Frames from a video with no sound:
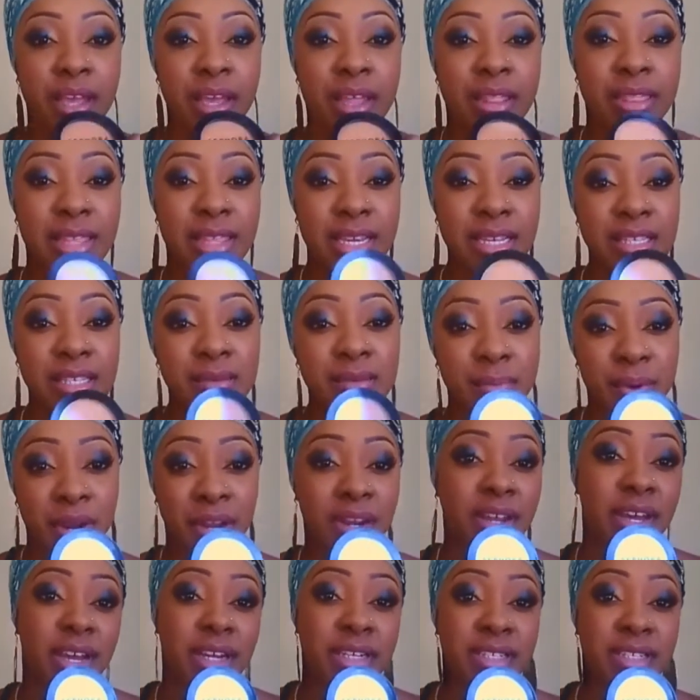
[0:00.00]
This
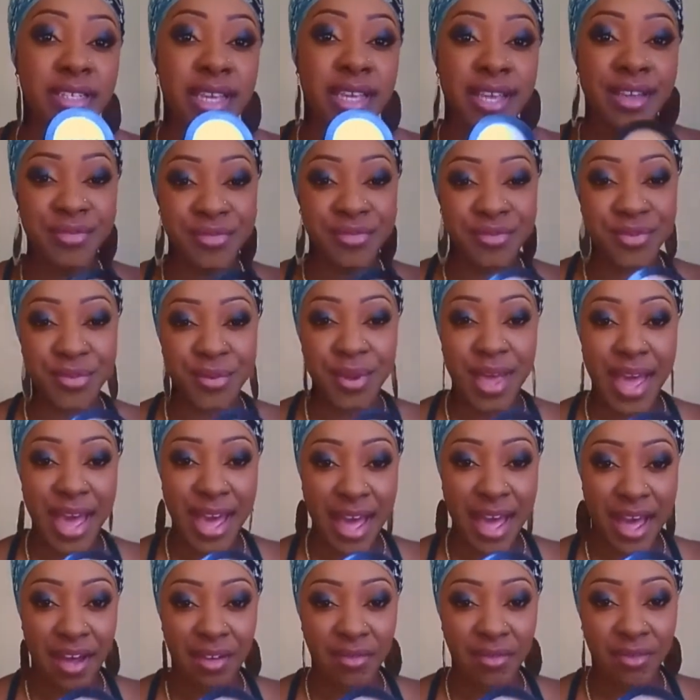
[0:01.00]
product, if you
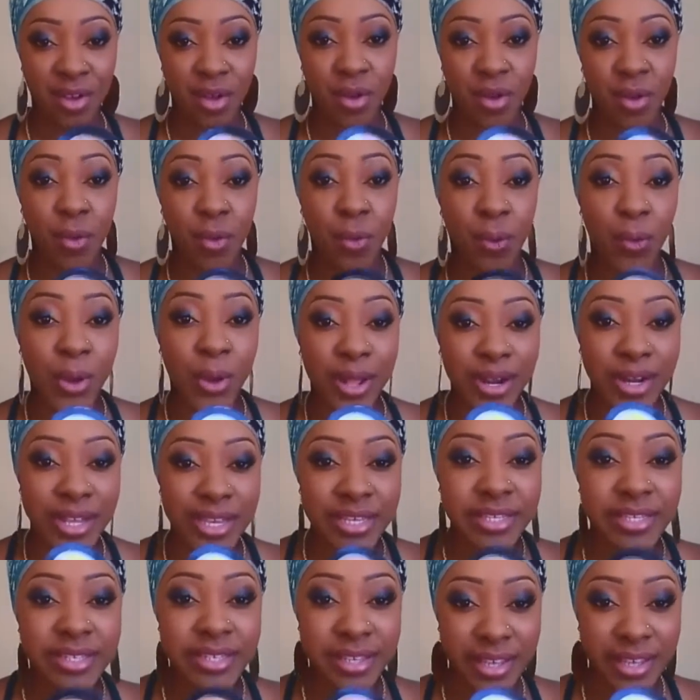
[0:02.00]
have oily
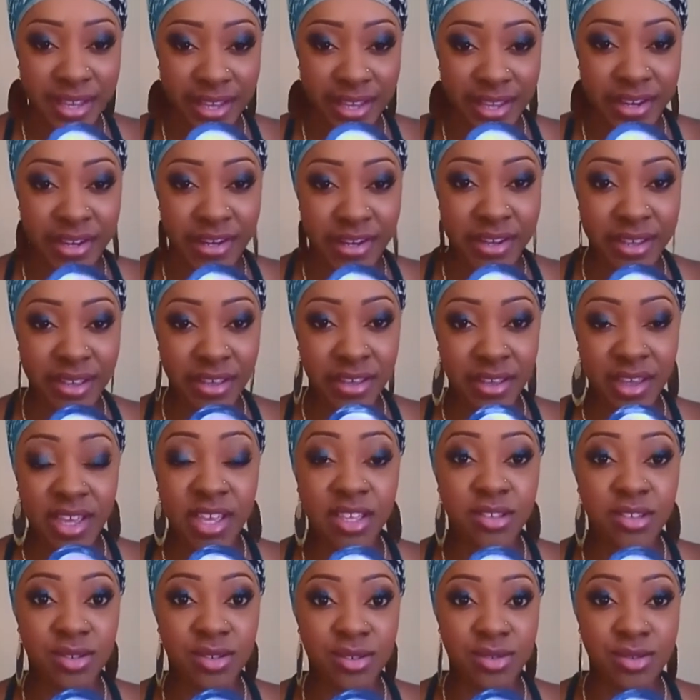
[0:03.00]
skin,
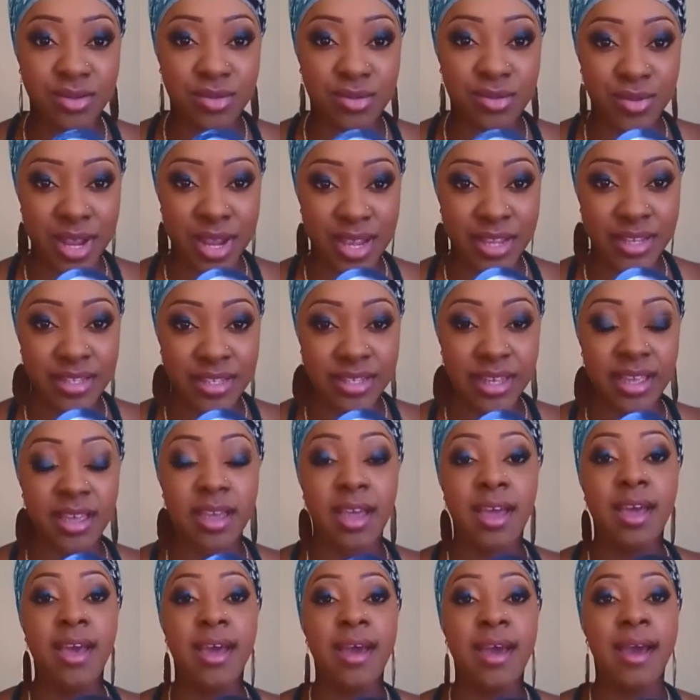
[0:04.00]
is great.
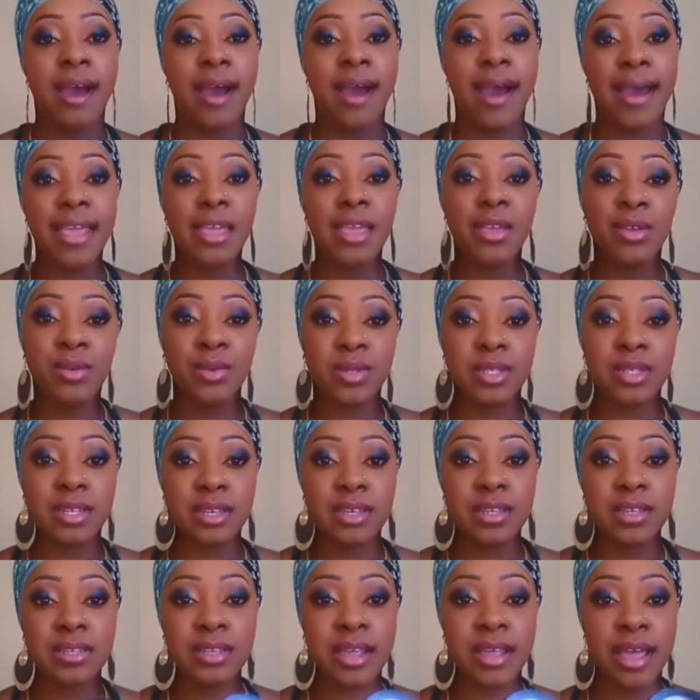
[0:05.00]
I use
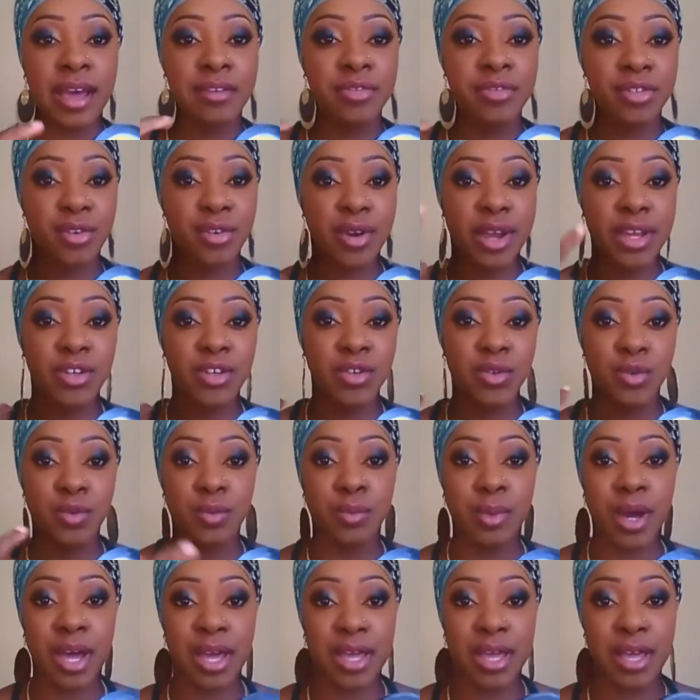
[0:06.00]
this after I do
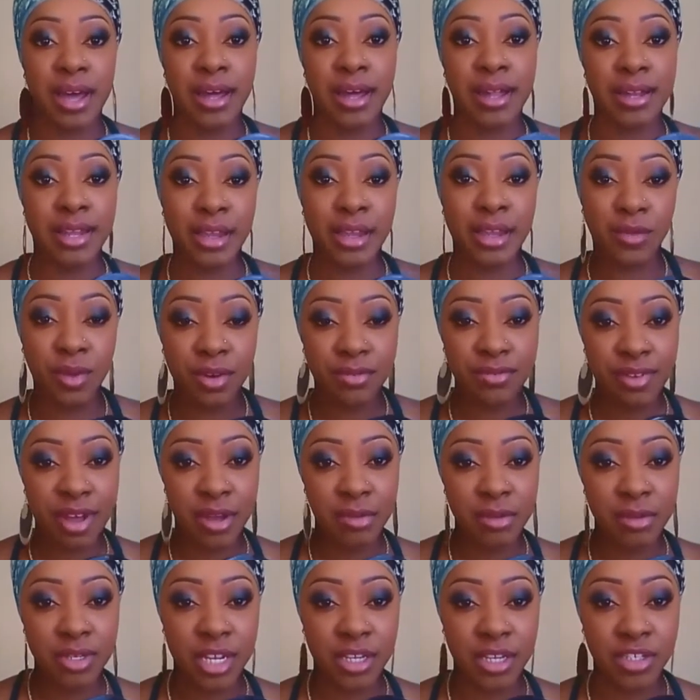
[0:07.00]
my liquid
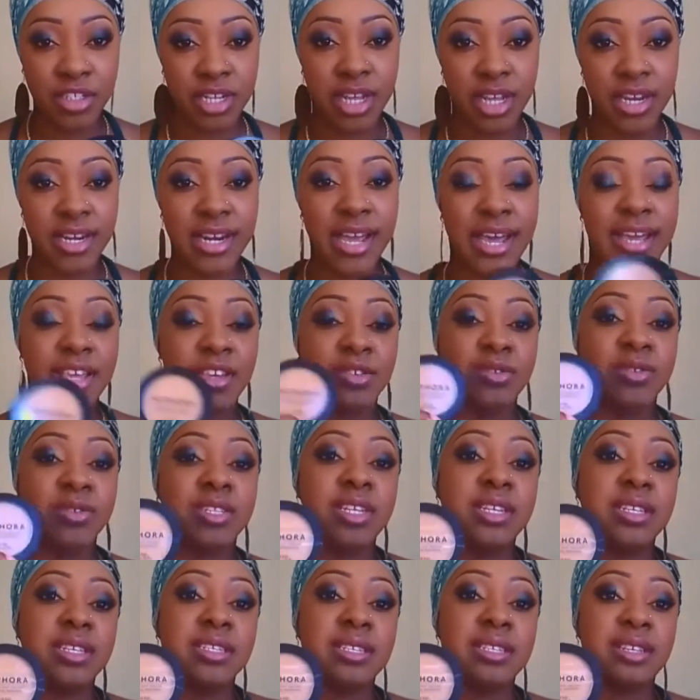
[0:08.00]
foundation. I use
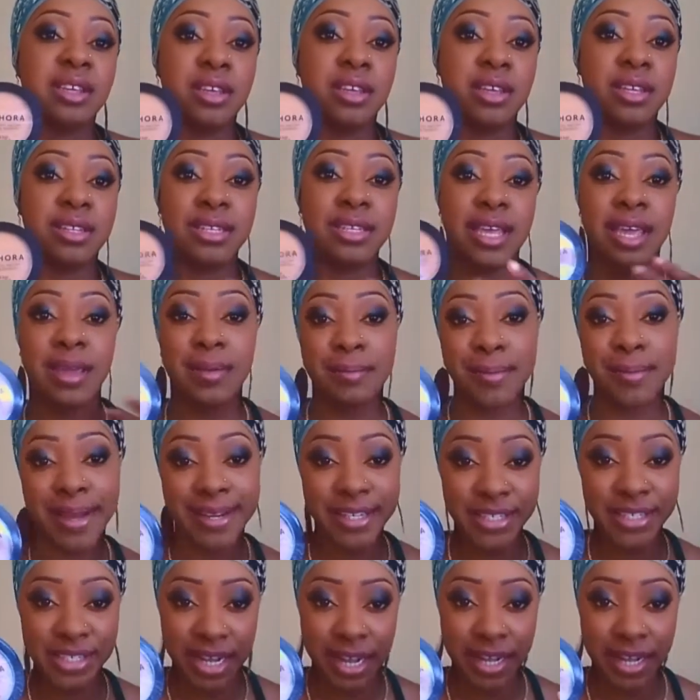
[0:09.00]
this to tame my
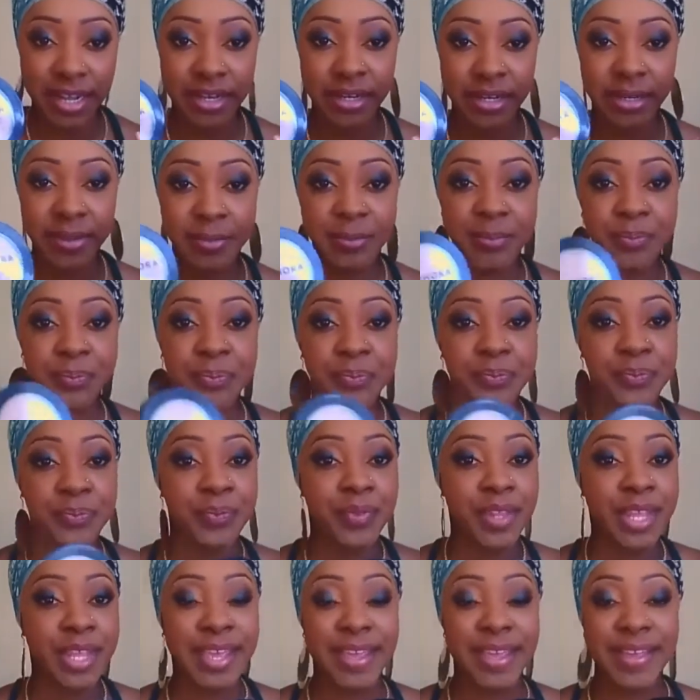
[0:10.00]
shine,
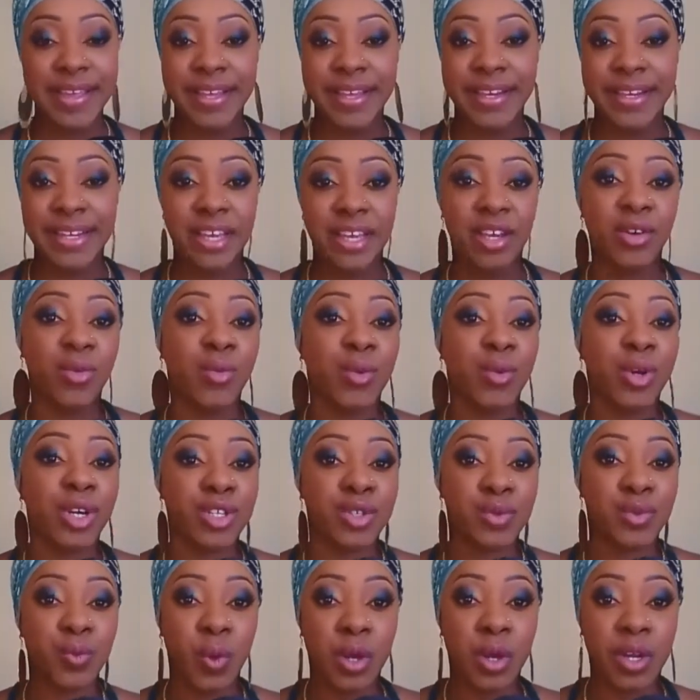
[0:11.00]
and it
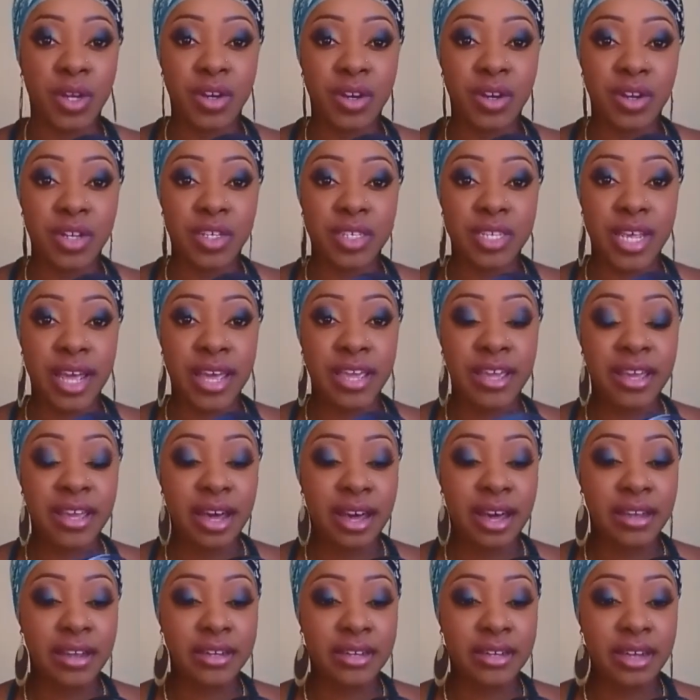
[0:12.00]
works wonders. I
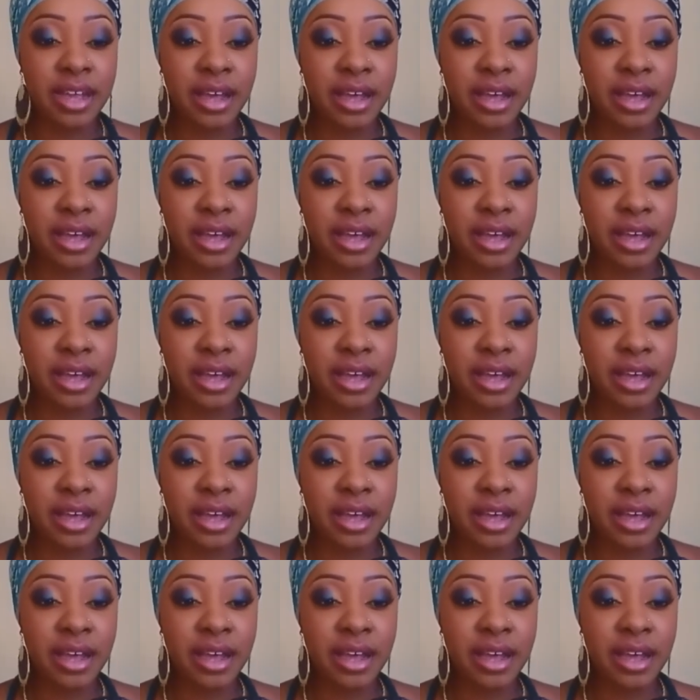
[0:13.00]
got